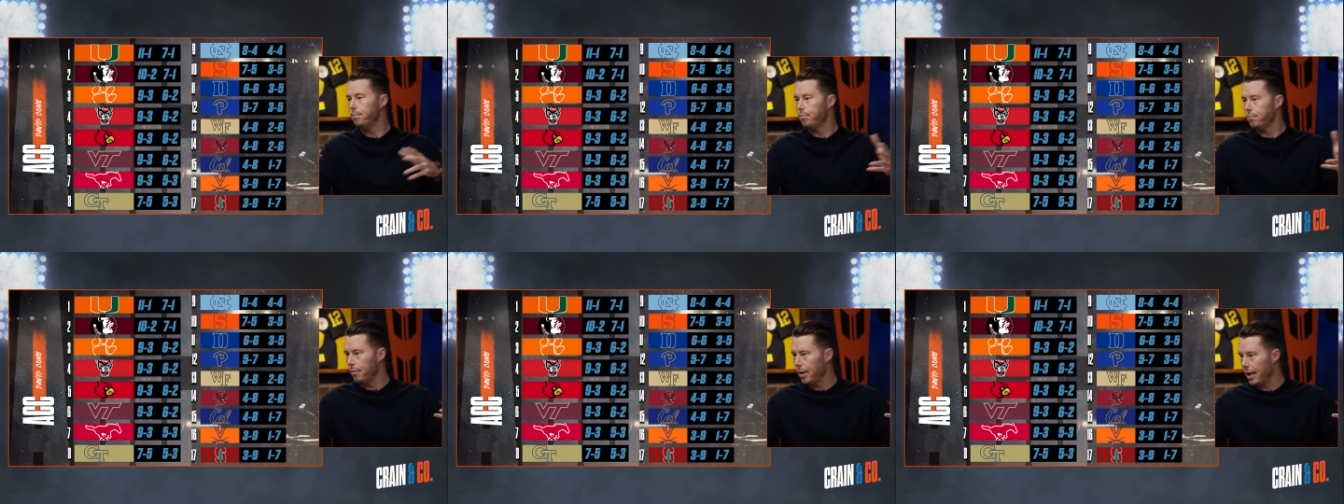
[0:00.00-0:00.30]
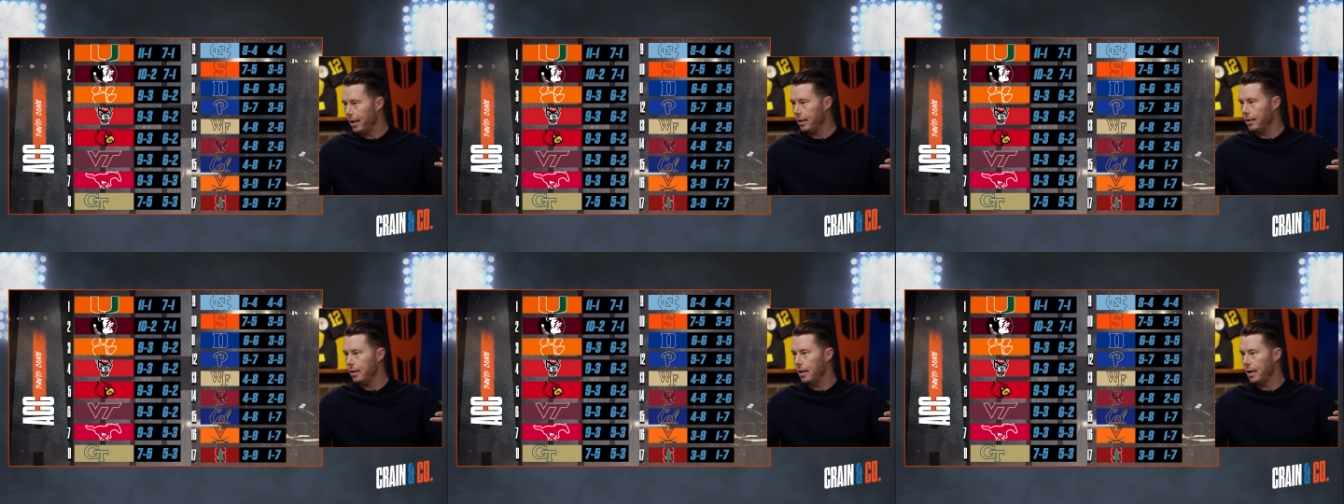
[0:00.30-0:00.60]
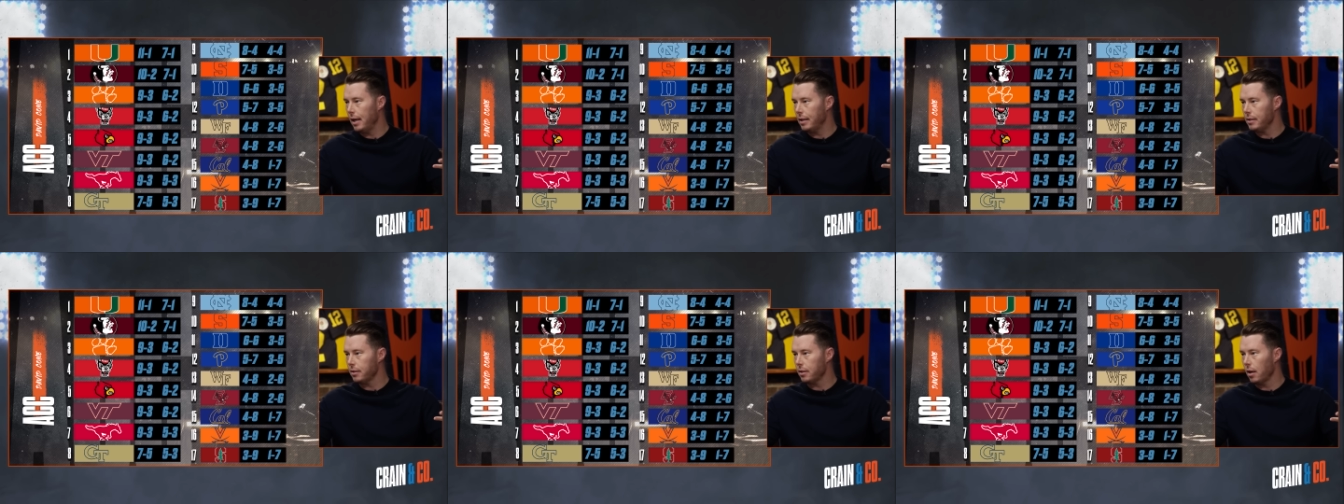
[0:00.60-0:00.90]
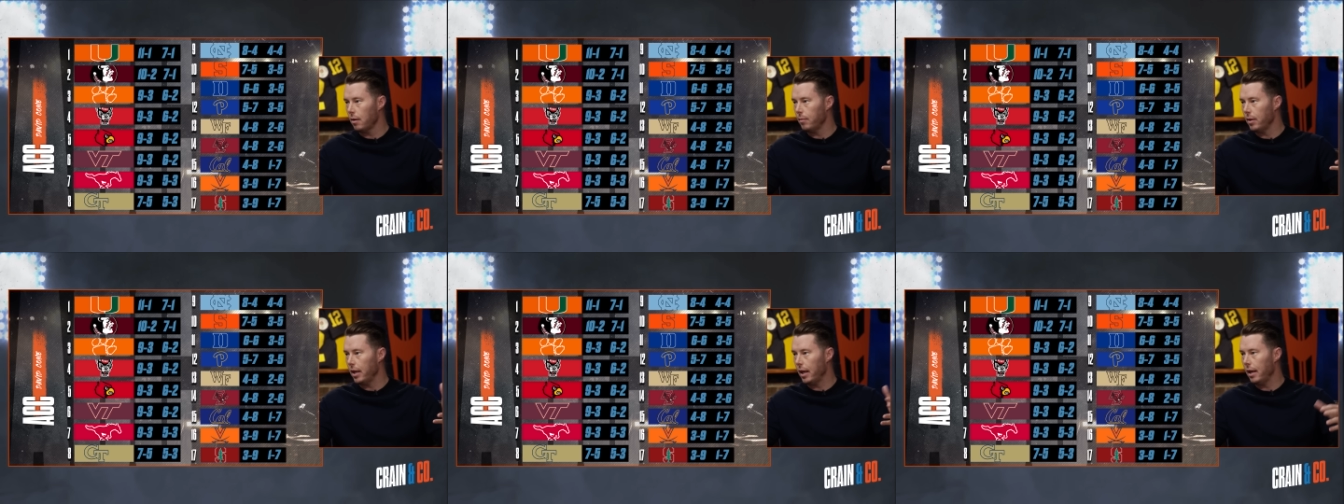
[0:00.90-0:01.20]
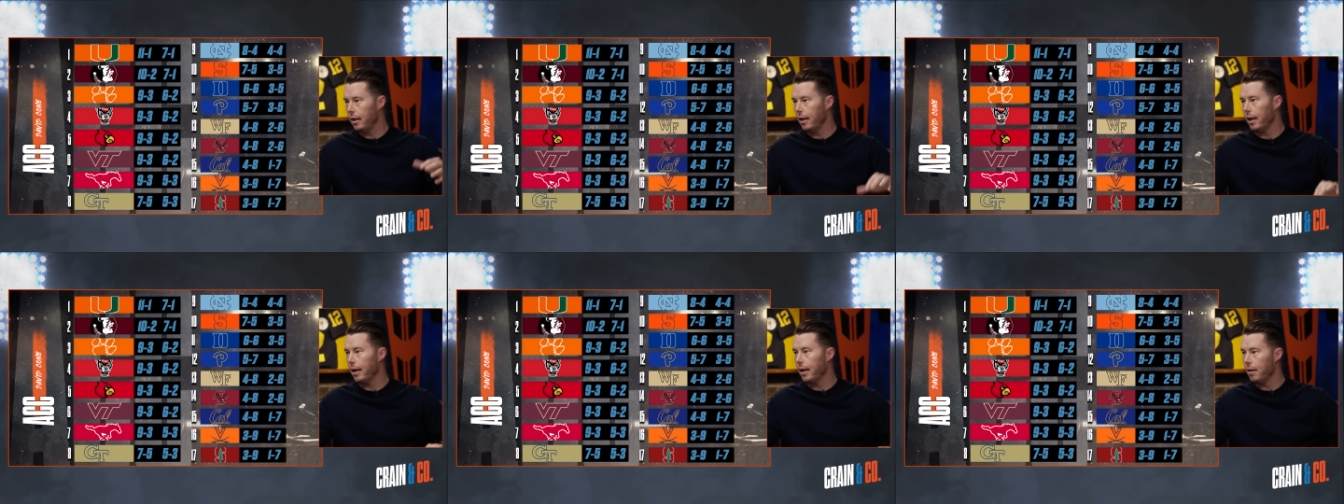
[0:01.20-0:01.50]
Manny Diaz coming
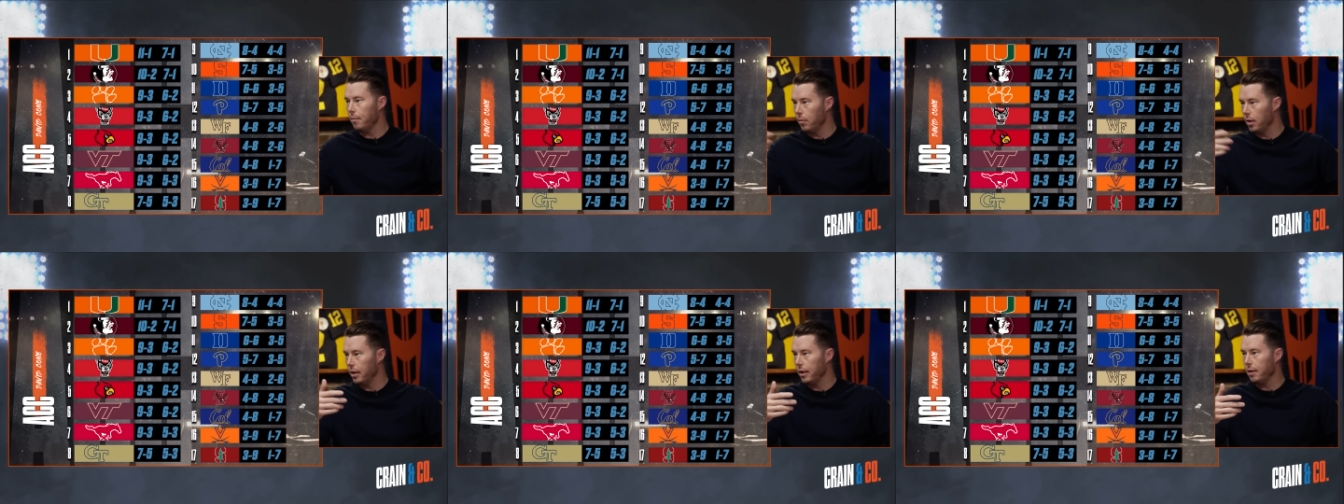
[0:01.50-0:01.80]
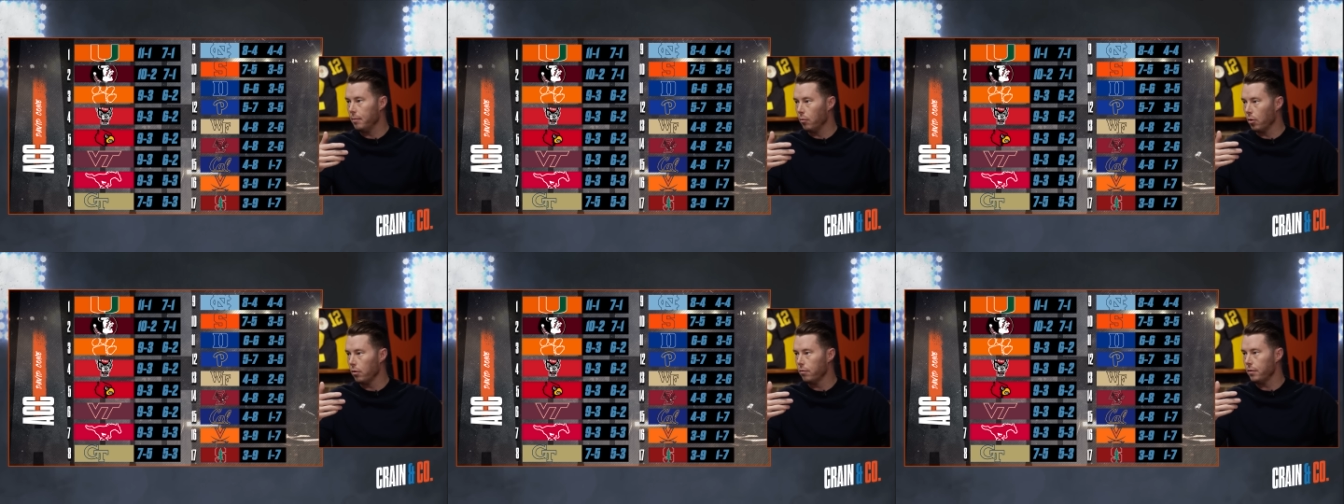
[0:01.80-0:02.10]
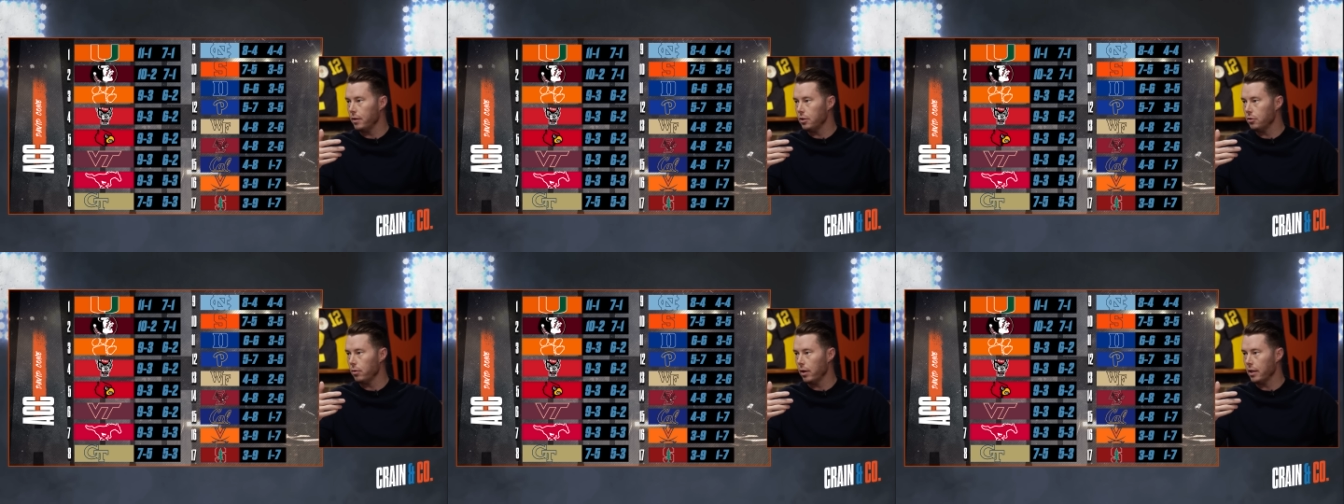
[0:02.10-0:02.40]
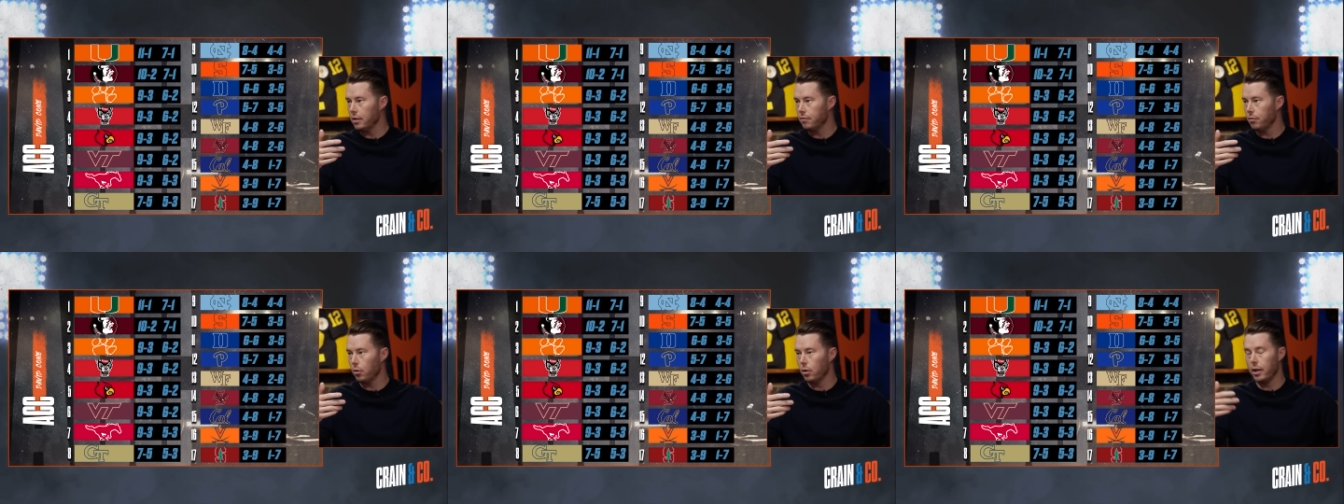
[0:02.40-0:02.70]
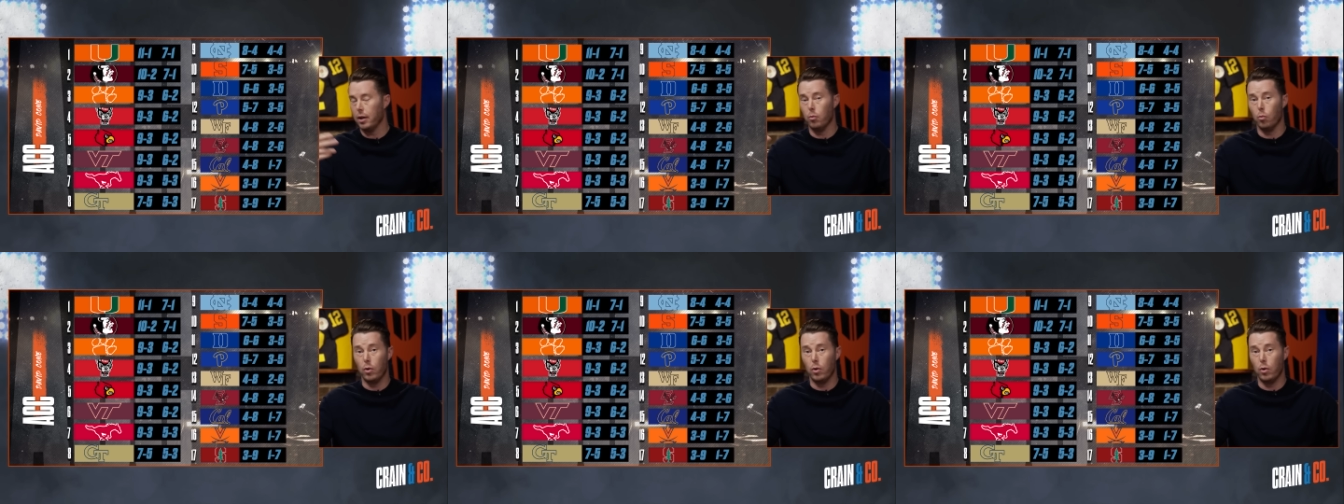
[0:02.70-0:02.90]
in. They get Malik Murphy transferring in,